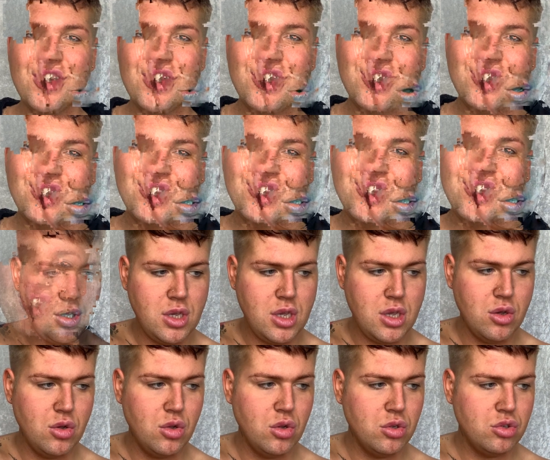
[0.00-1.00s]
was the
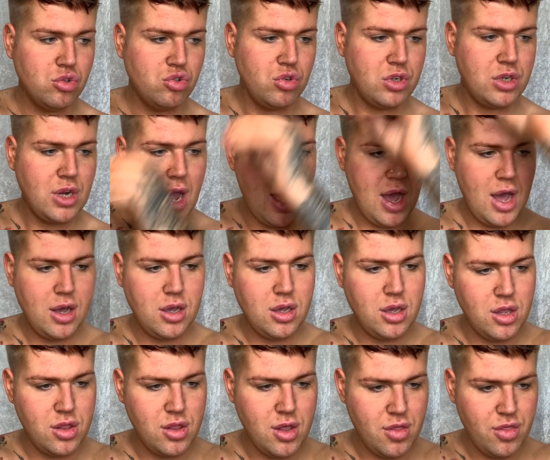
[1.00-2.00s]
ultra dark
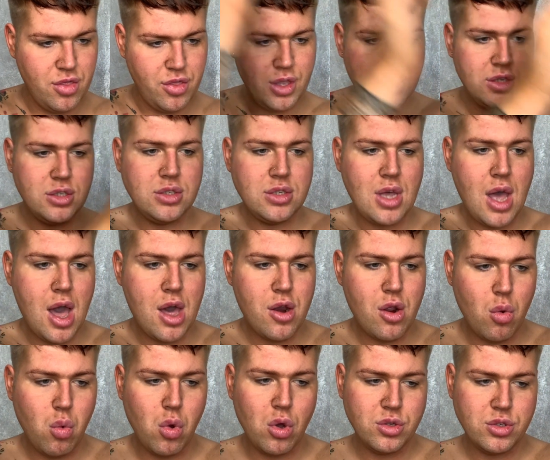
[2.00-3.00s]
and then this side
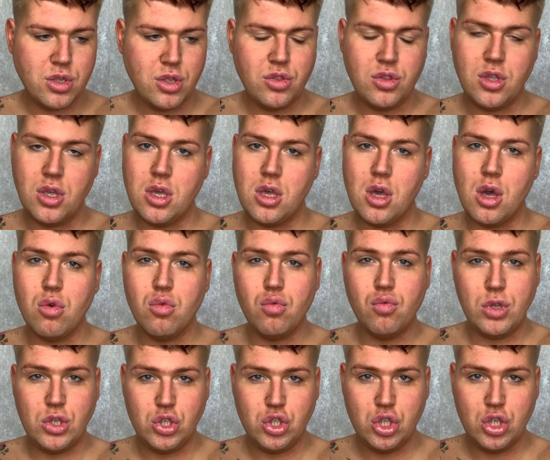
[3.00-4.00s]
was the
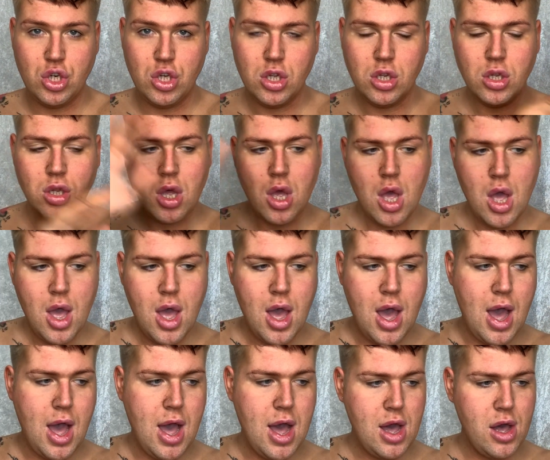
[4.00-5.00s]
original.
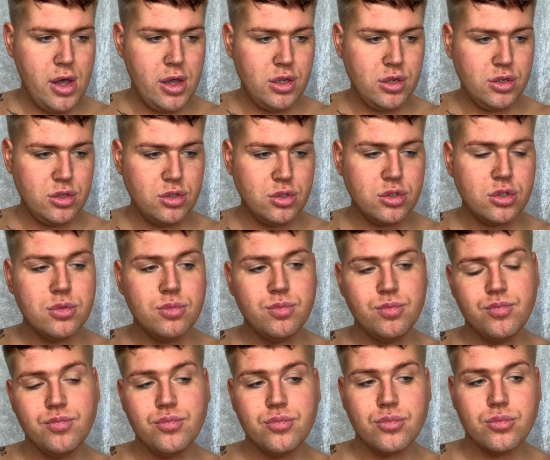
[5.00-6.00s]
And
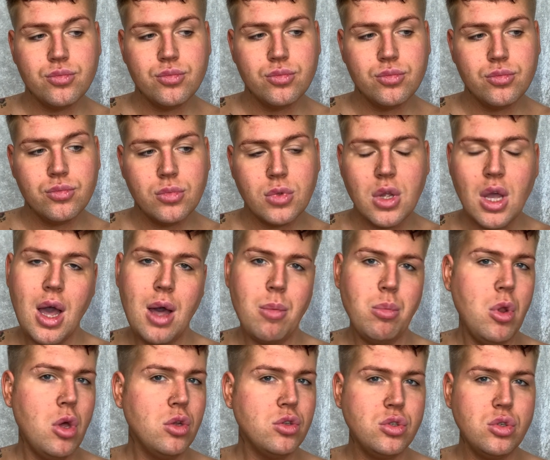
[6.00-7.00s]
I'm
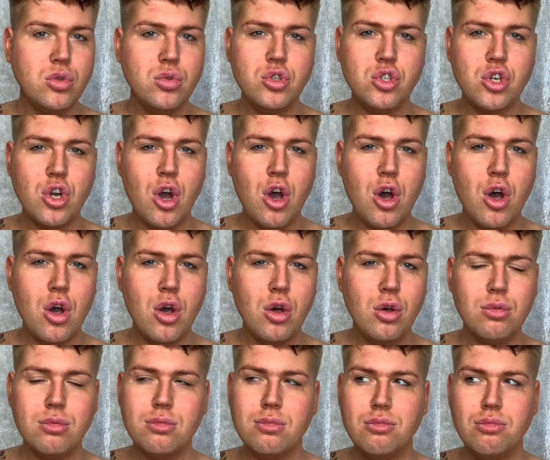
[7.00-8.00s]
not too sure
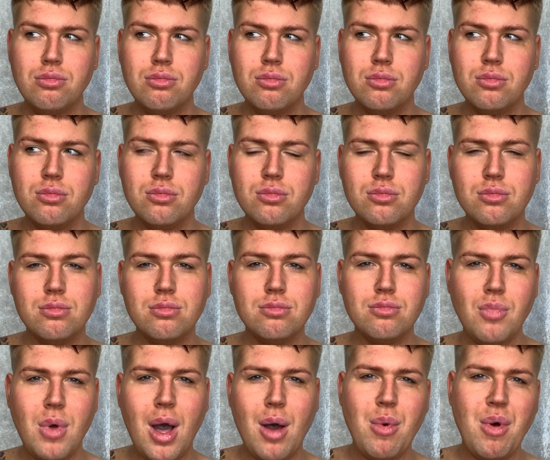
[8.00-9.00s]

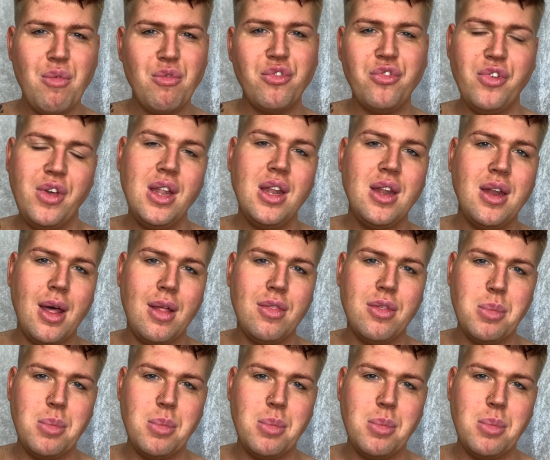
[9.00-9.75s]
how I'm feeling at the